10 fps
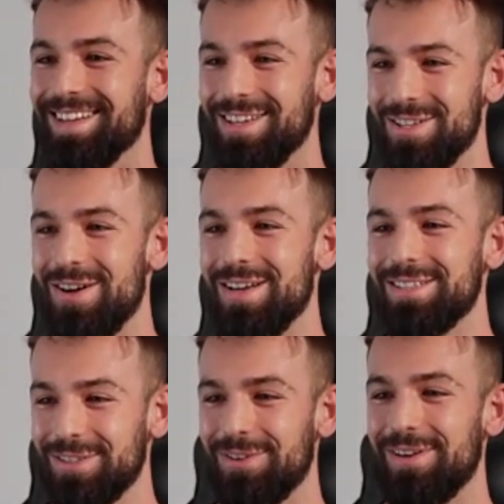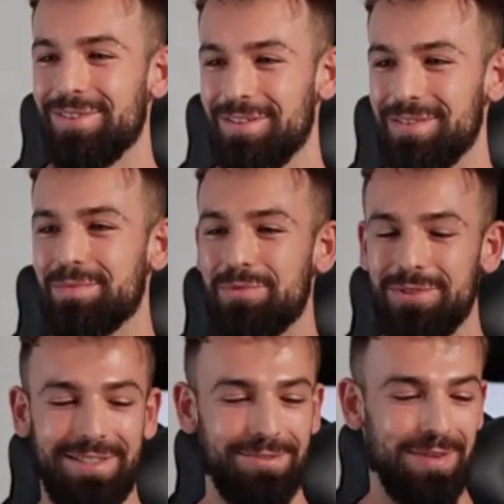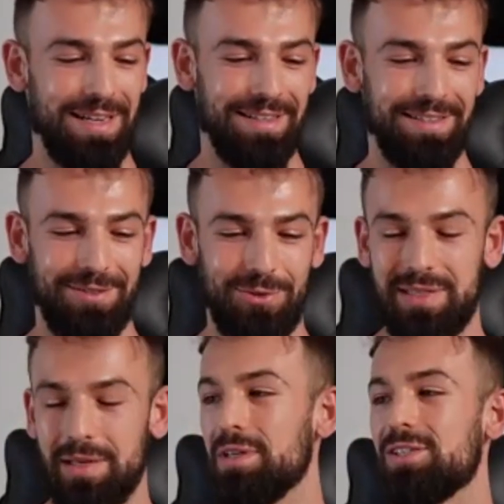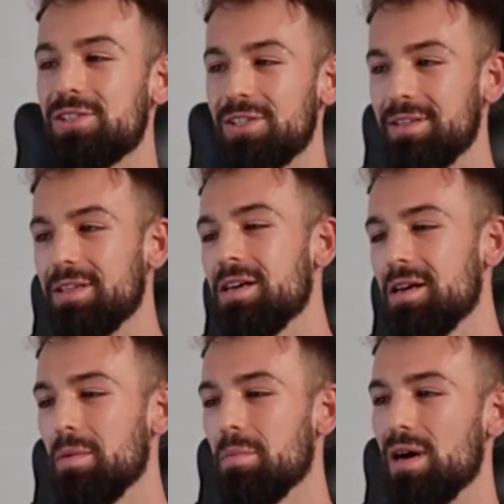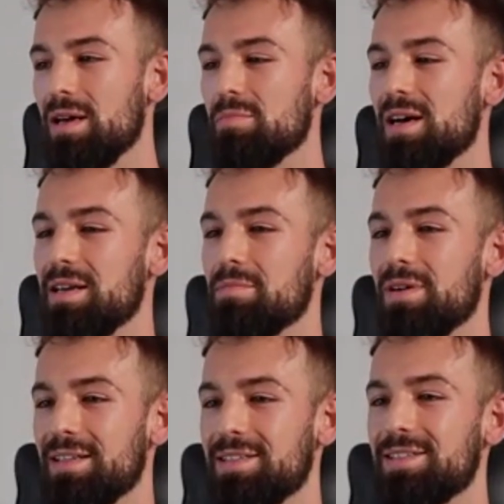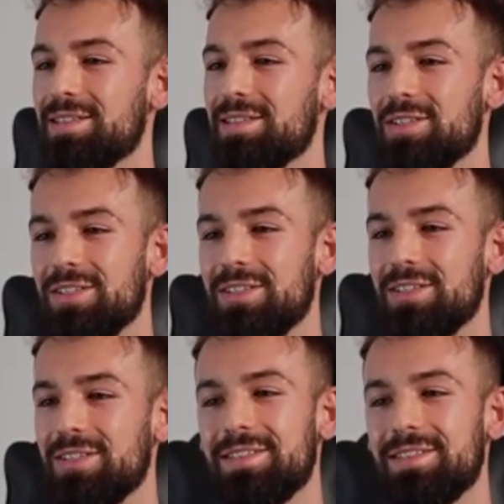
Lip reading: I'm so grateful I was put to submission by my bad decisions.